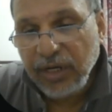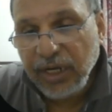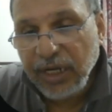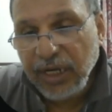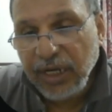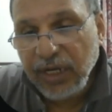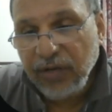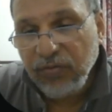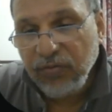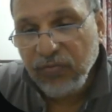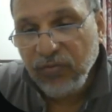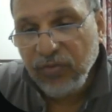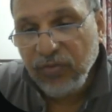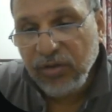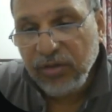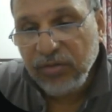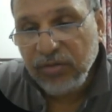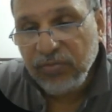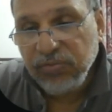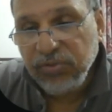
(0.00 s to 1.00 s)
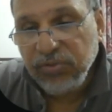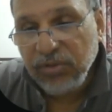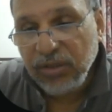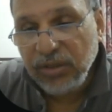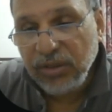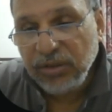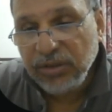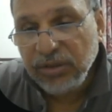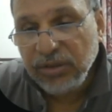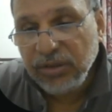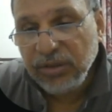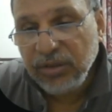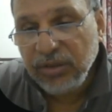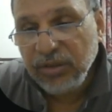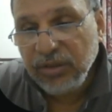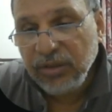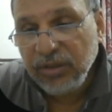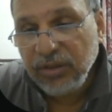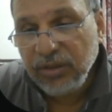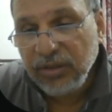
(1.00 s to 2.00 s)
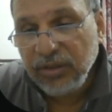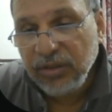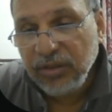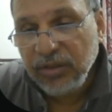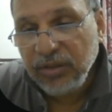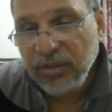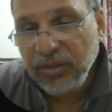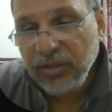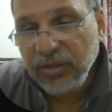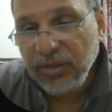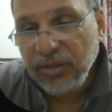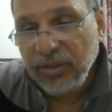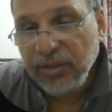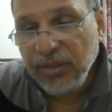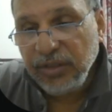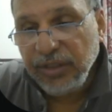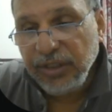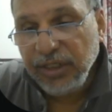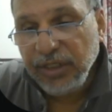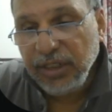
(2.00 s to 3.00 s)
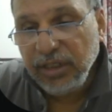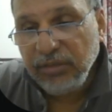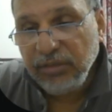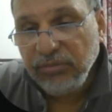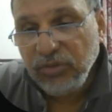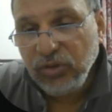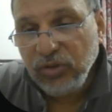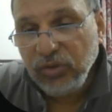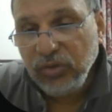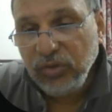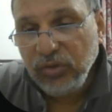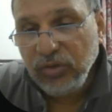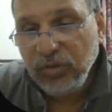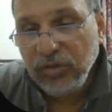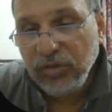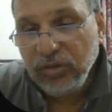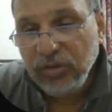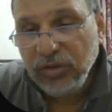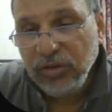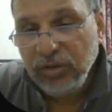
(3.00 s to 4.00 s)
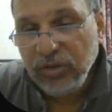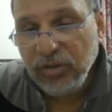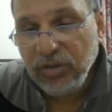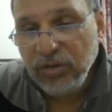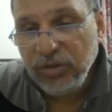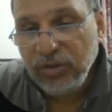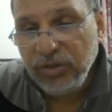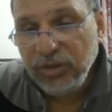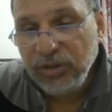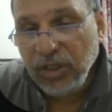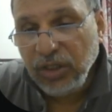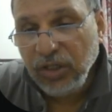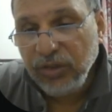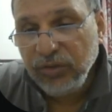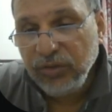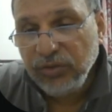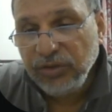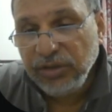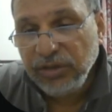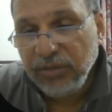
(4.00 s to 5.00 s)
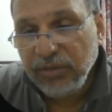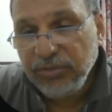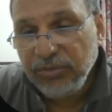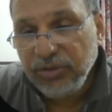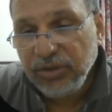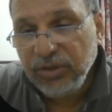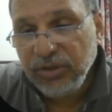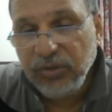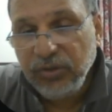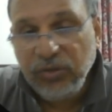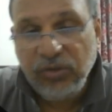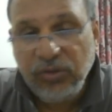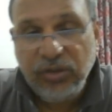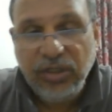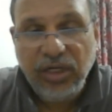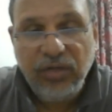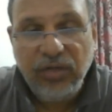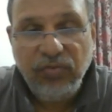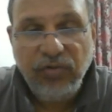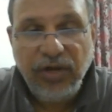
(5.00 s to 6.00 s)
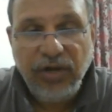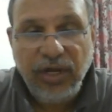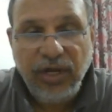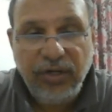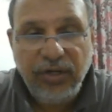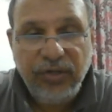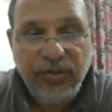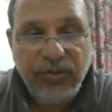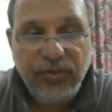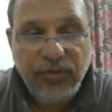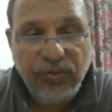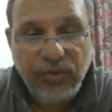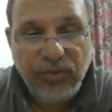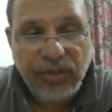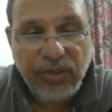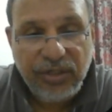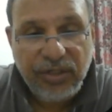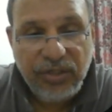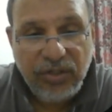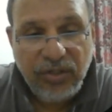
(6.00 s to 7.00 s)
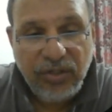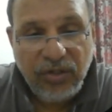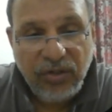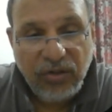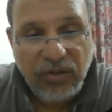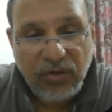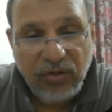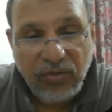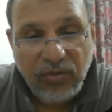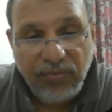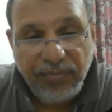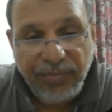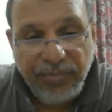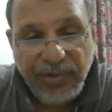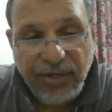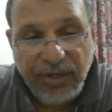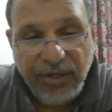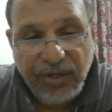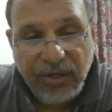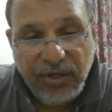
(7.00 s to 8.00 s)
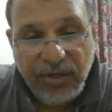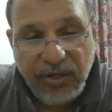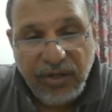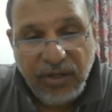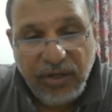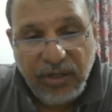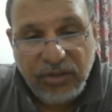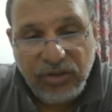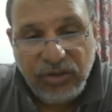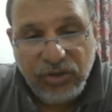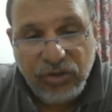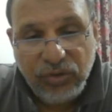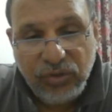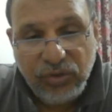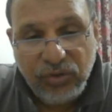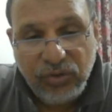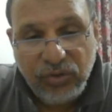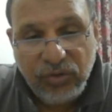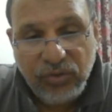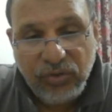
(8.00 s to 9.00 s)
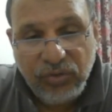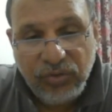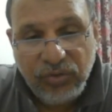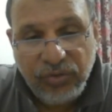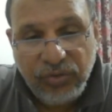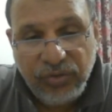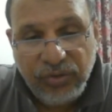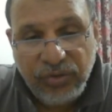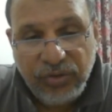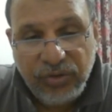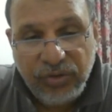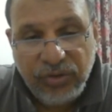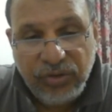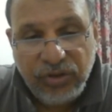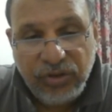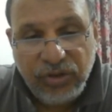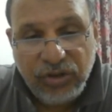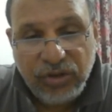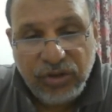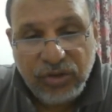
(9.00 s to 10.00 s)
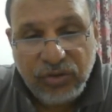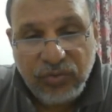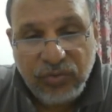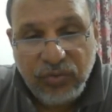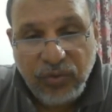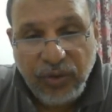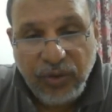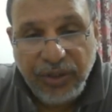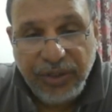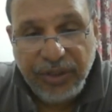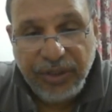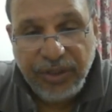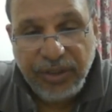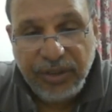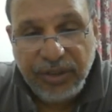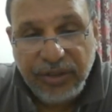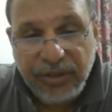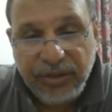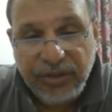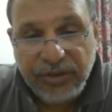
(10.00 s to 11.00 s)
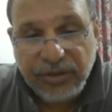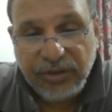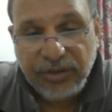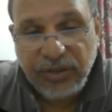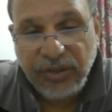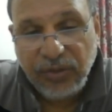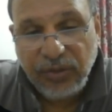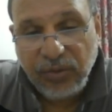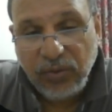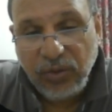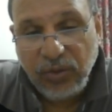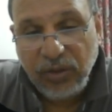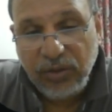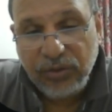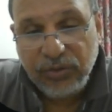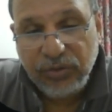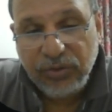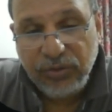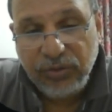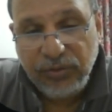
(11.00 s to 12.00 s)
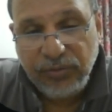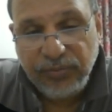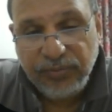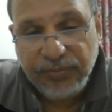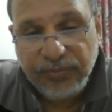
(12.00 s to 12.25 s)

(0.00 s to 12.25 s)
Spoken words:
M1 plus M2. So you substitute that value, you will get omega 2 square is equal to